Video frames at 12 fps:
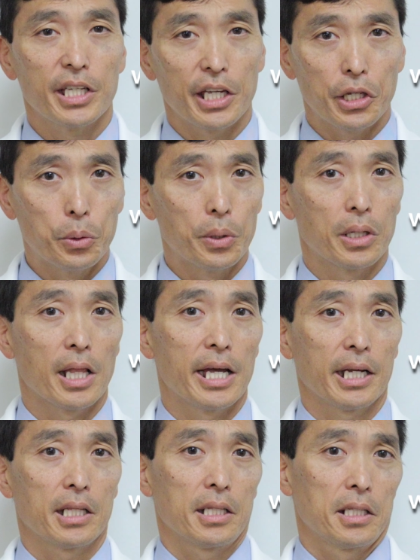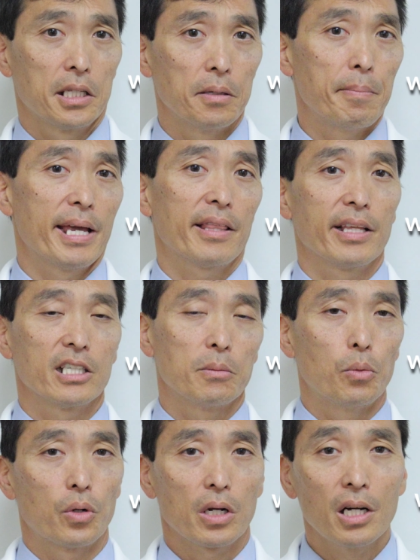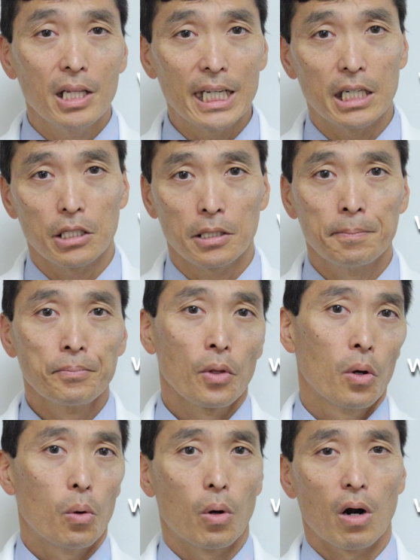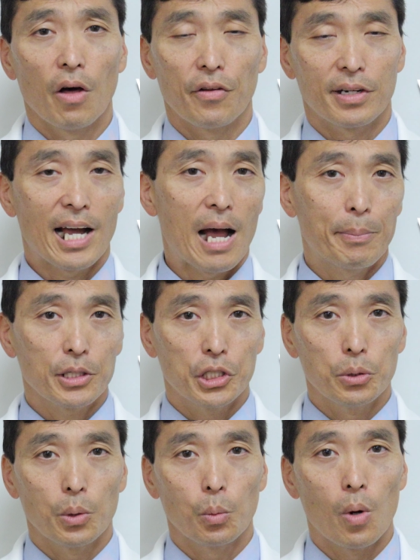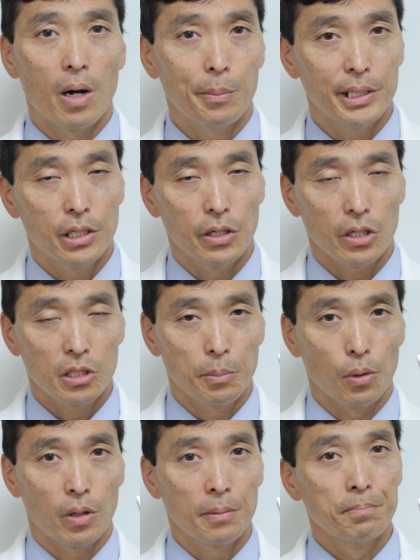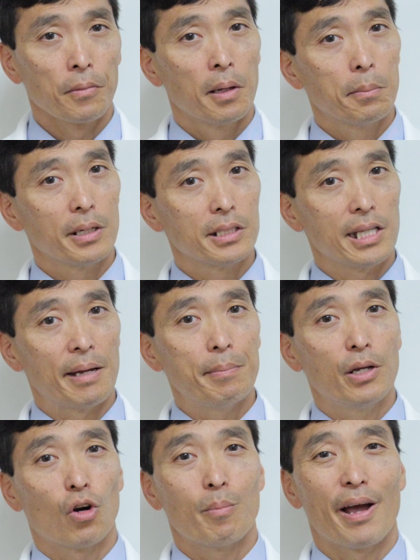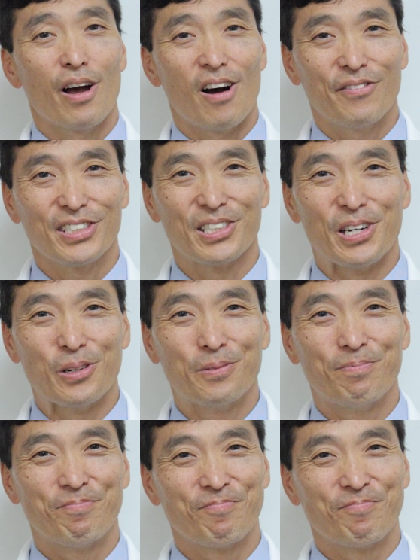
that you would like to make things more clear, or other topics you would want me to explore, please let me or my office know.